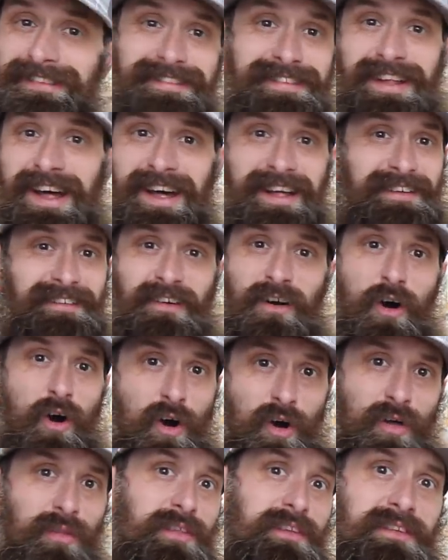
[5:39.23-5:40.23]
It's not
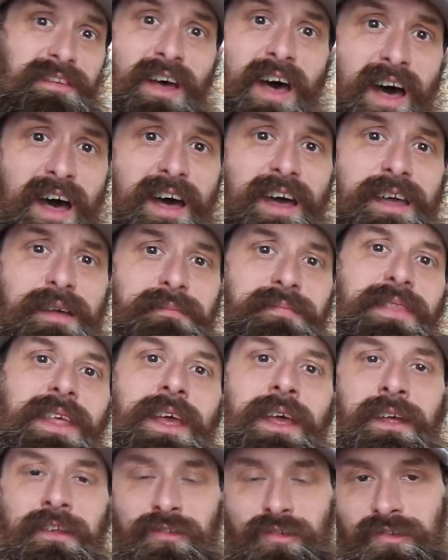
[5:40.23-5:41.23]
all the time,
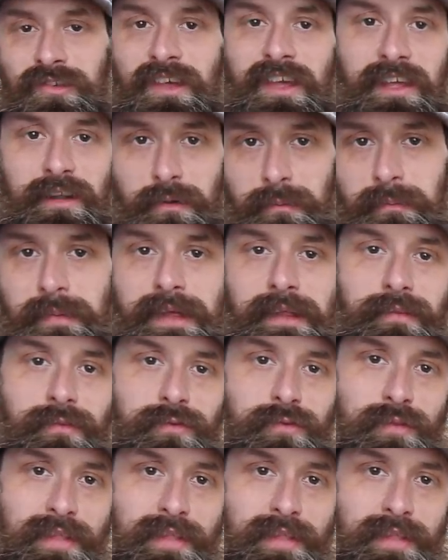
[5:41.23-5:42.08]
just intermittent.